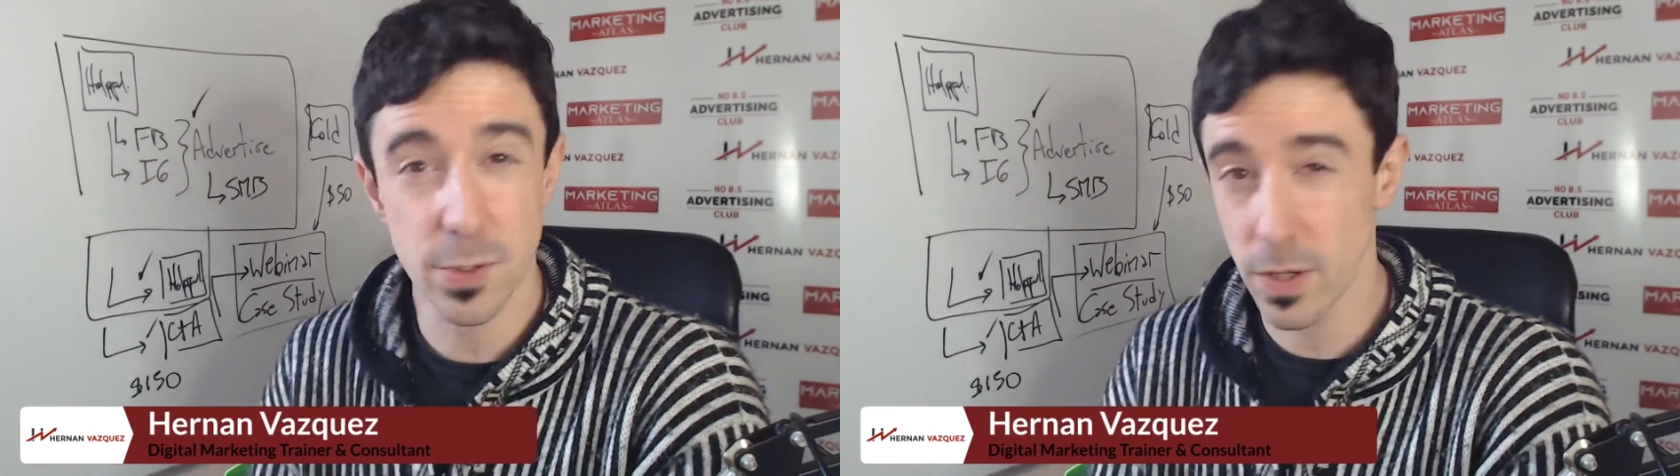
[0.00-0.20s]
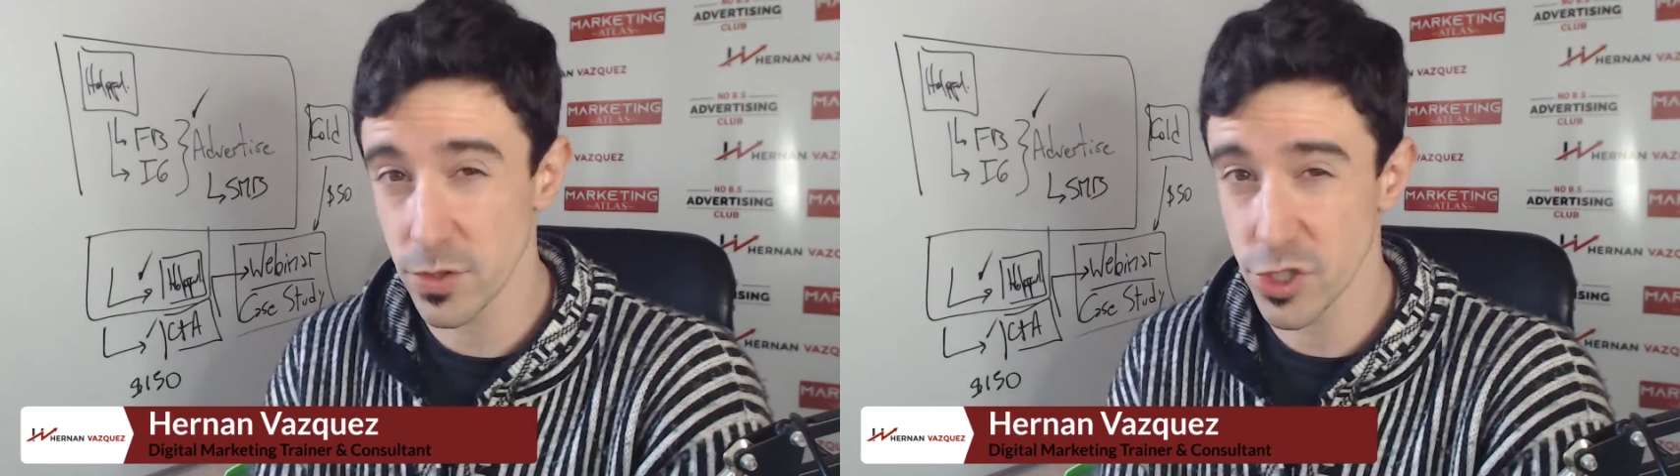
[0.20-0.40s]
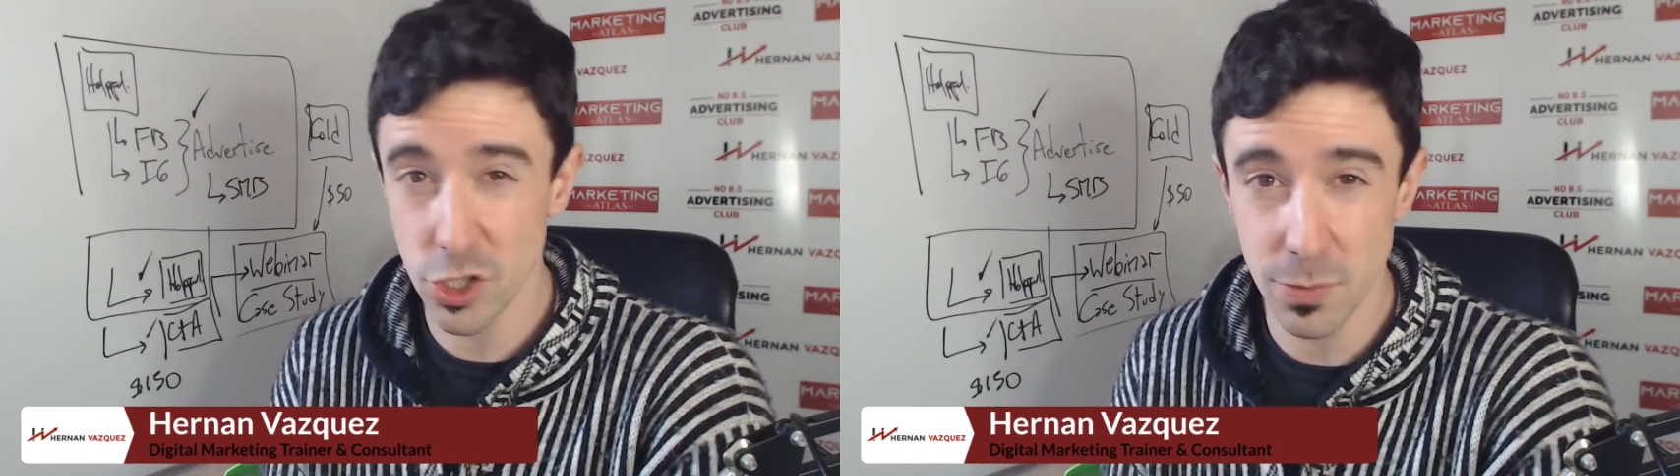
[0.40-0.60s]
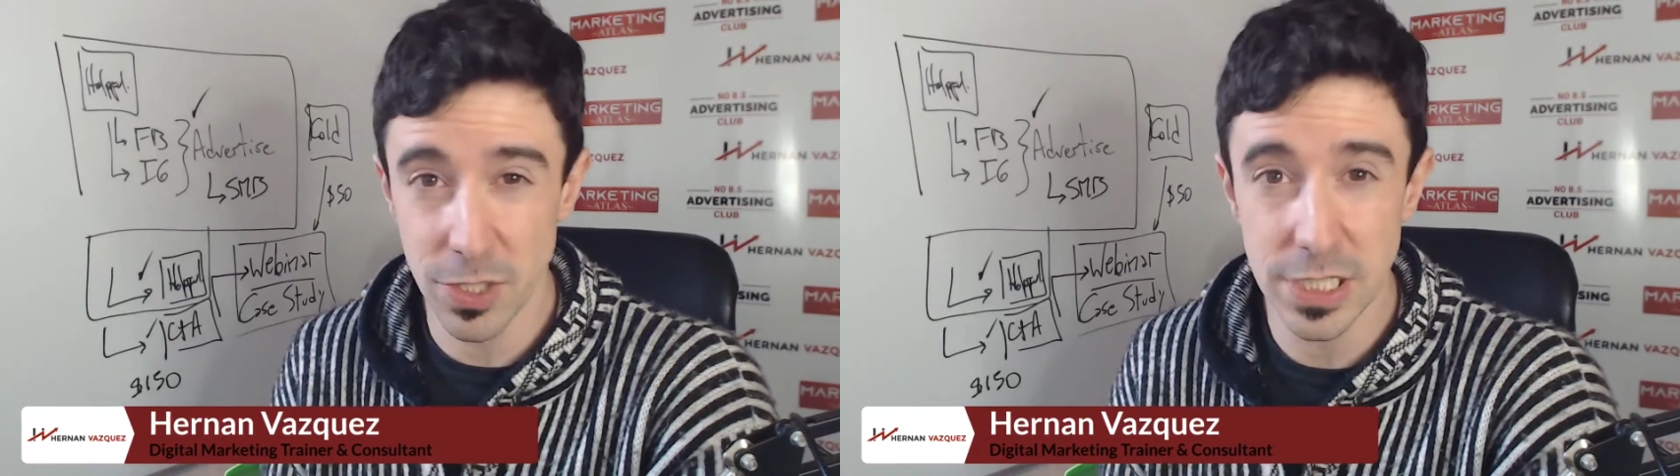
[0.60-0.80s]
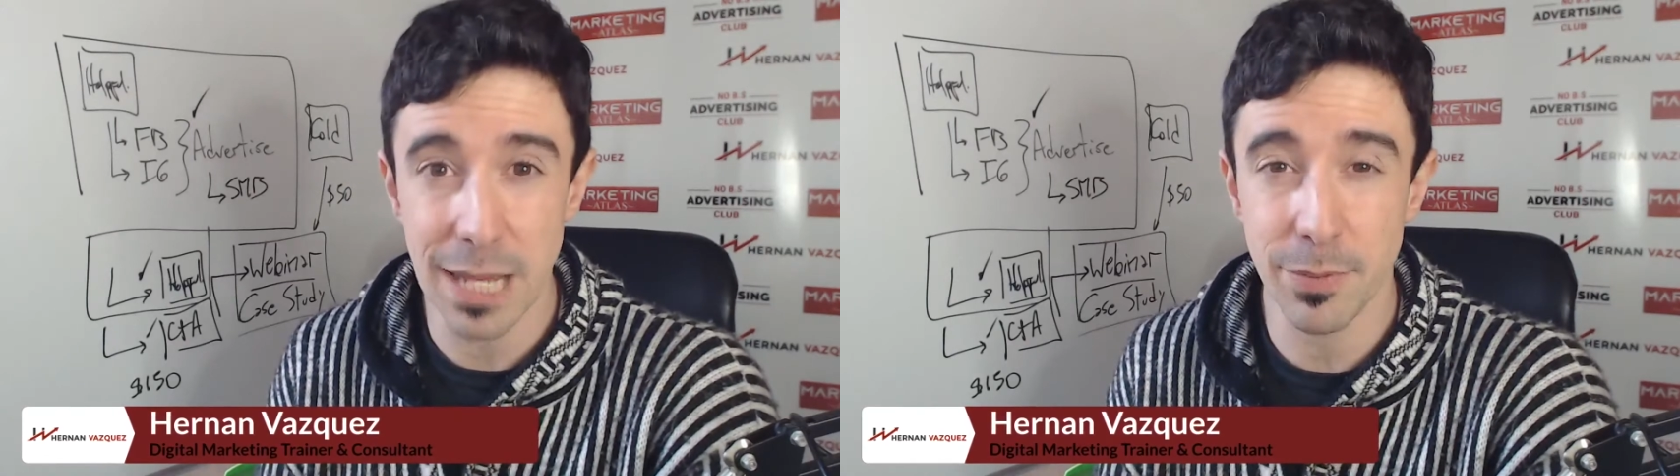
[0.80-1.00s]
to
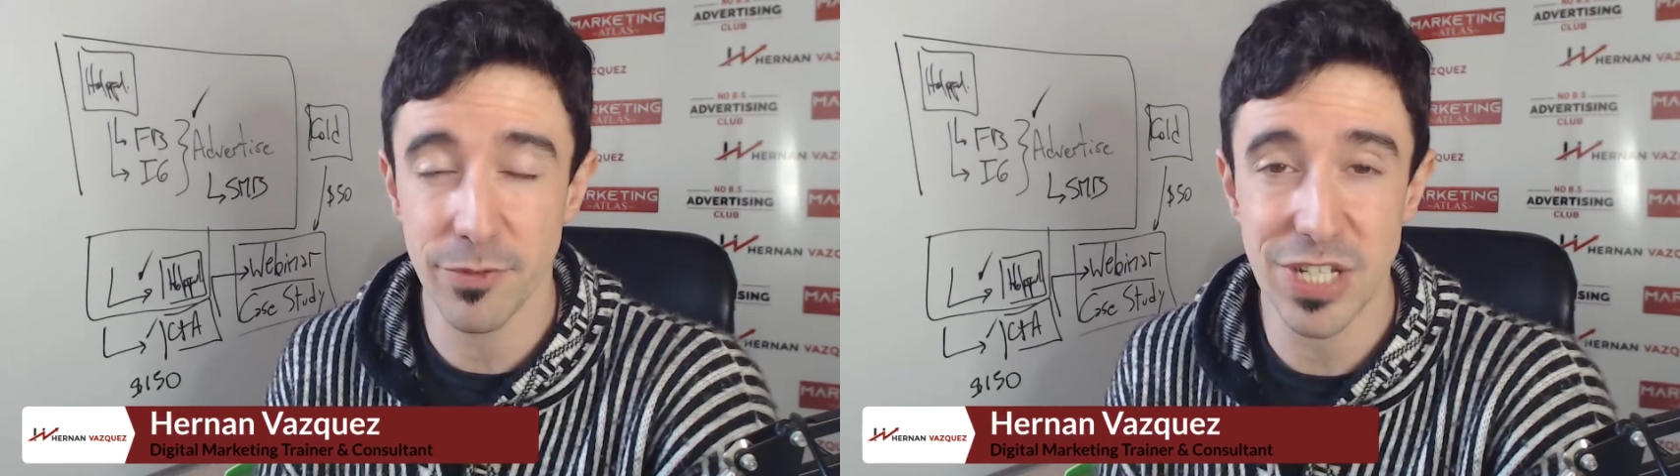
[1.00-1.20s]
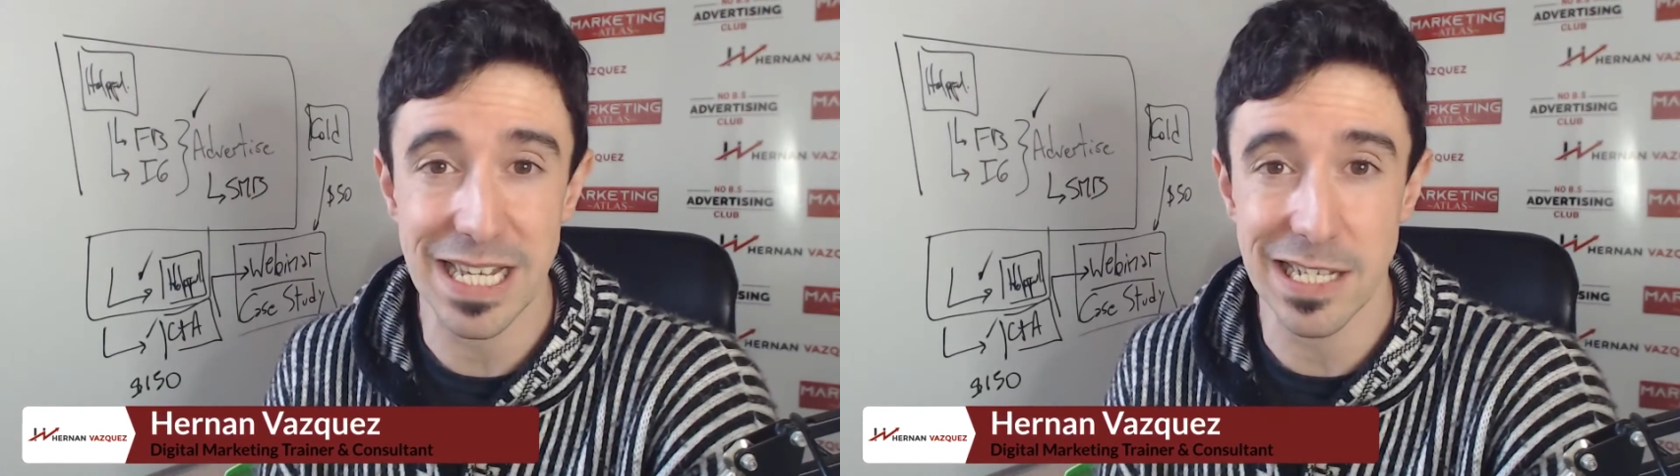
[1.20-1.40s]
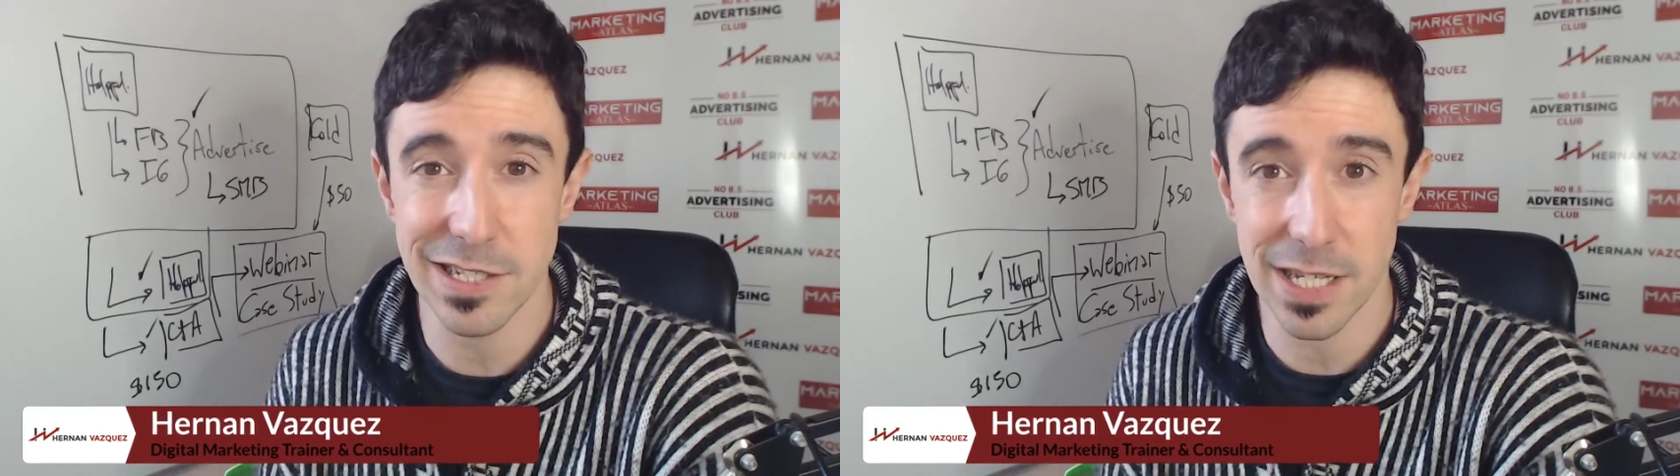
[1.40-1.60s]
consumer type of deals.